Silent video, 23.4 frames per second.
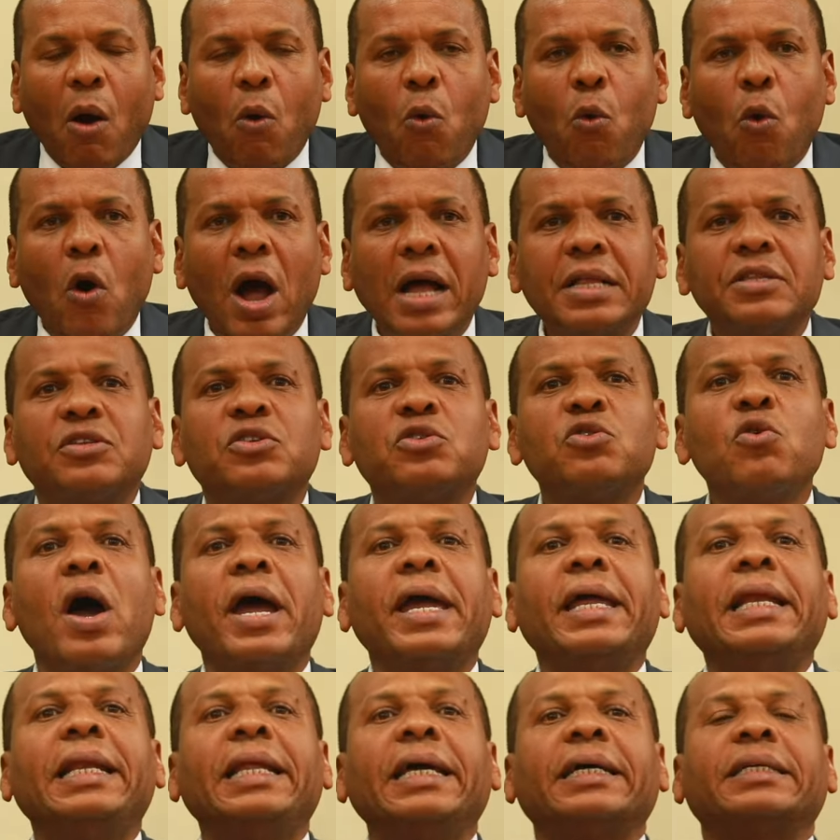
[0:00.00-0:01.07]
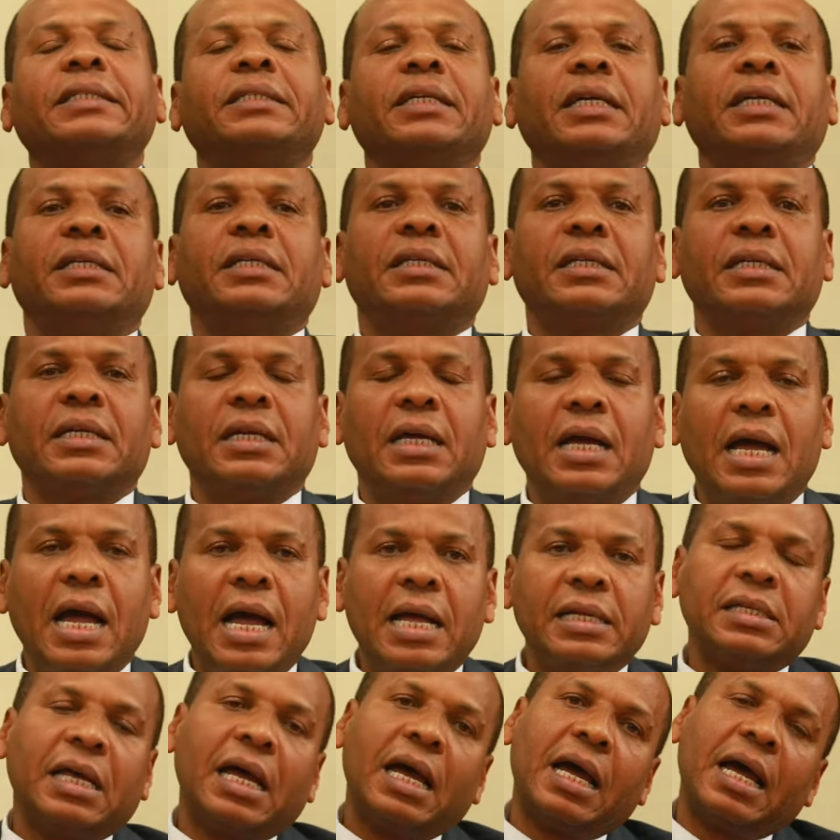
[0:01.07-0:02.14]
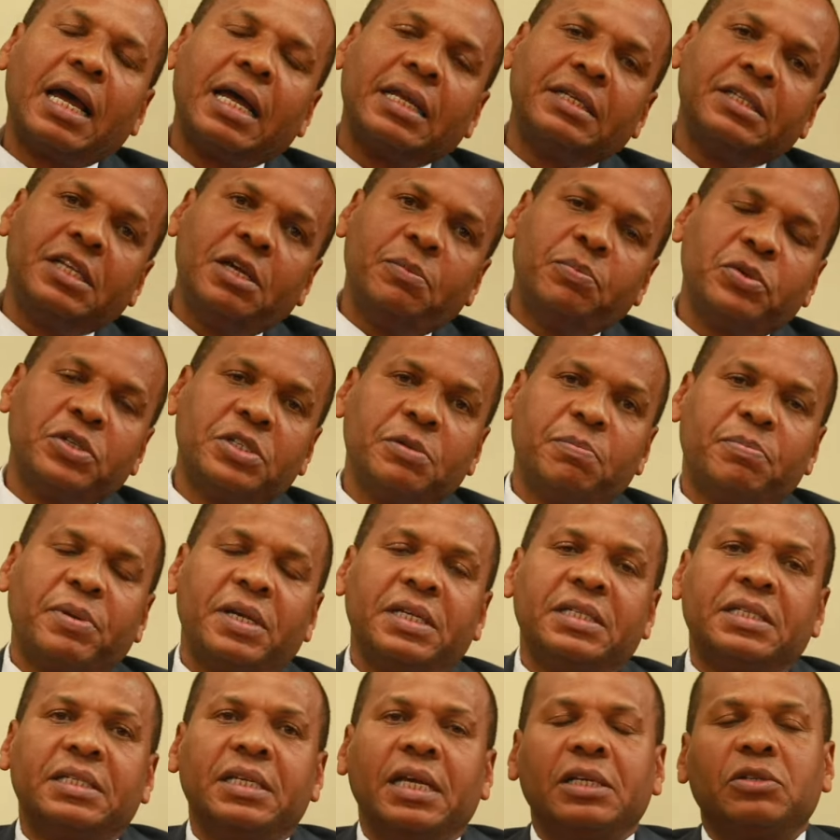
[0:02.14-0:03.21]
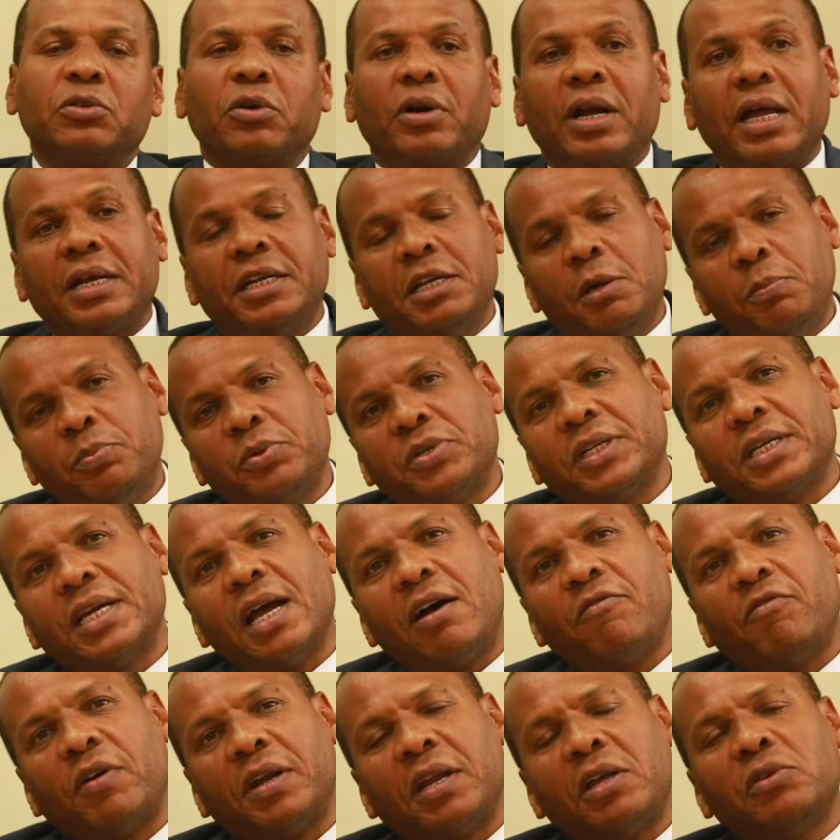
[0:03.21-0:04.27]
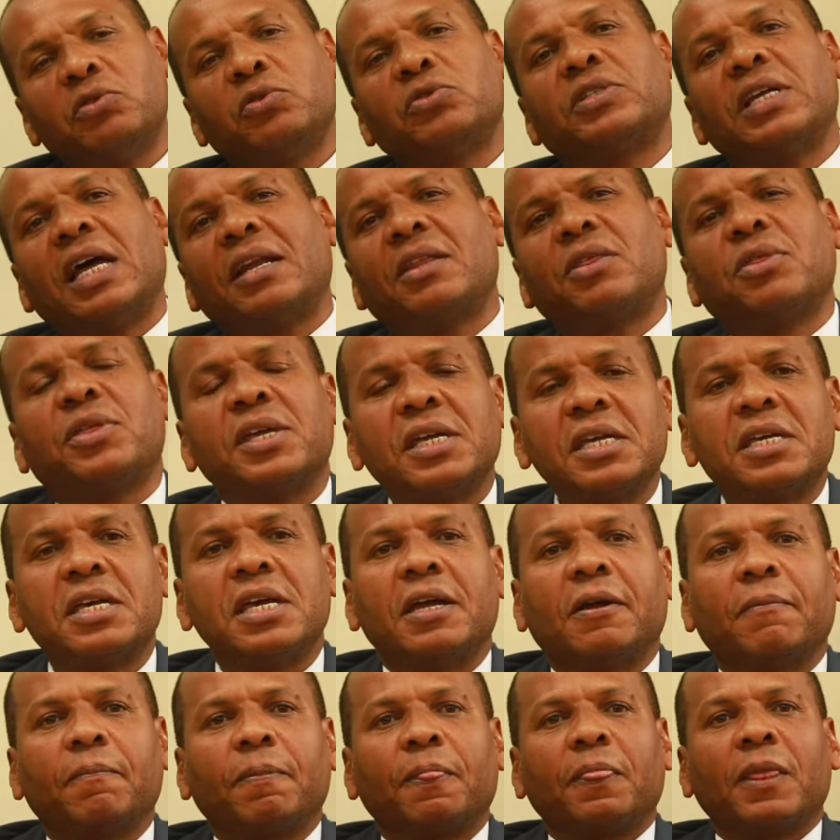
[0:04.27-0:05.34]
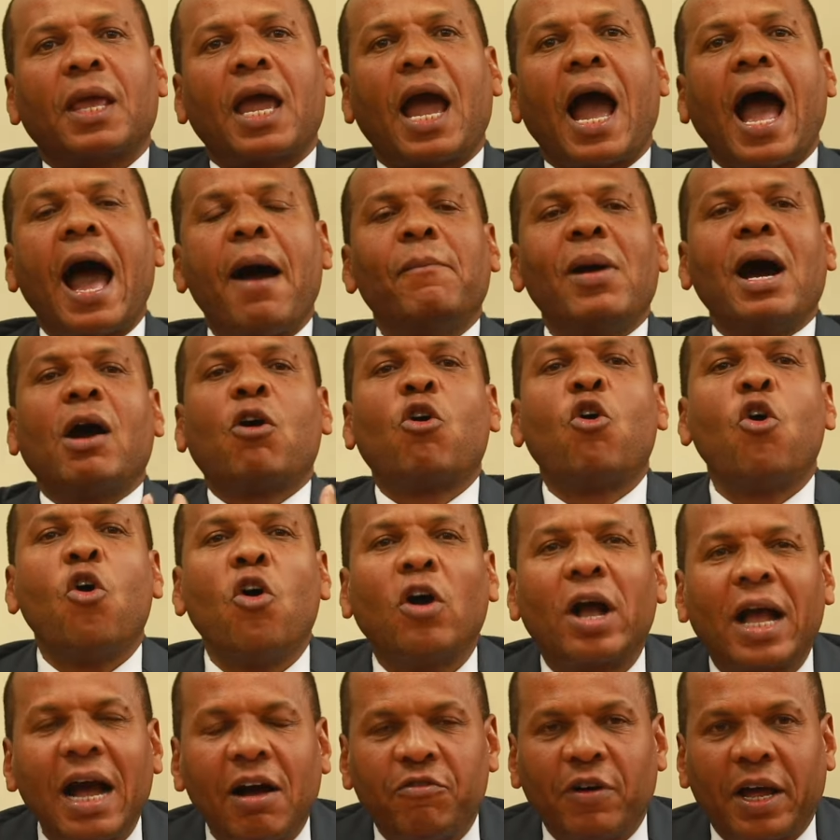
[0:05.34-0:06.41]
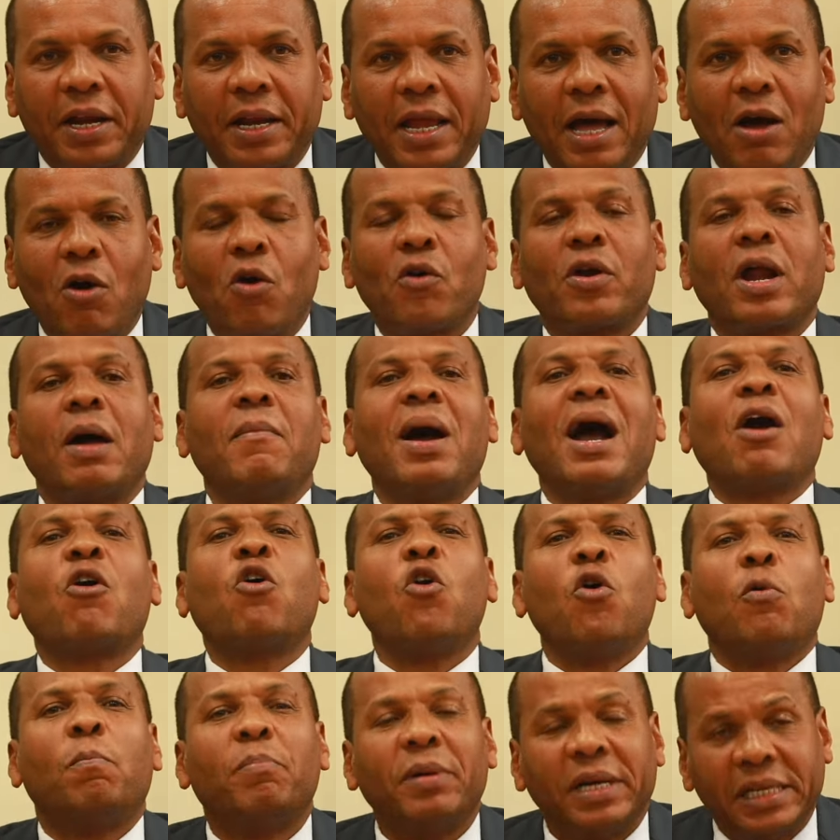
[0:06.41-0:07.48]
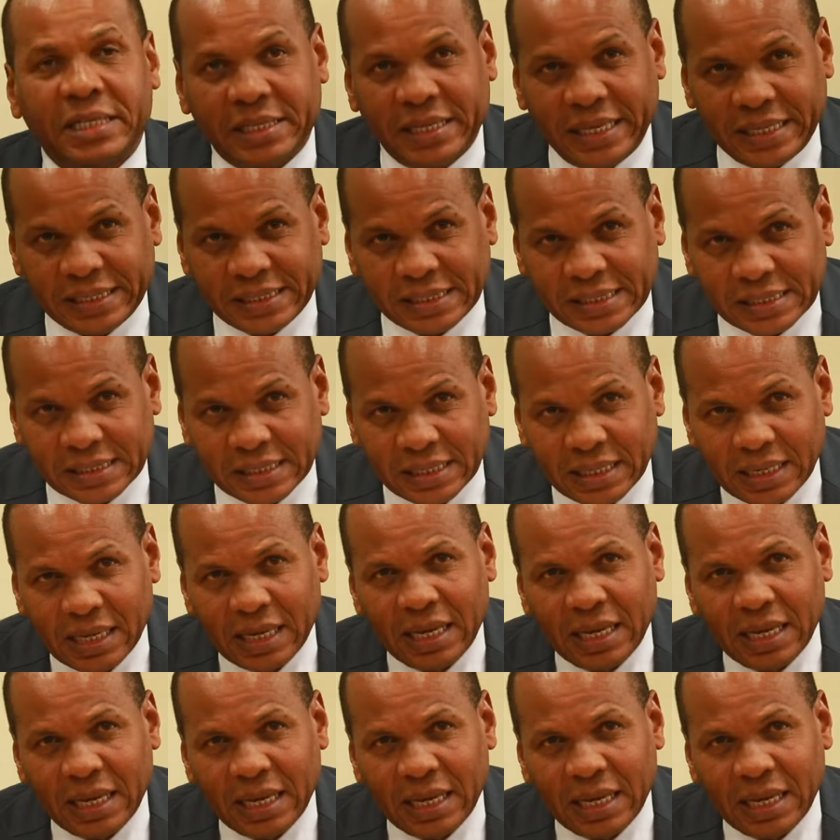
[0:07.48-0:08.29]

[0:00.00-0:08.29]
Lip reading: once you are elected as a deputy president or a deputy governor, you start thinking, I'm a co-governor or I'm a co-president.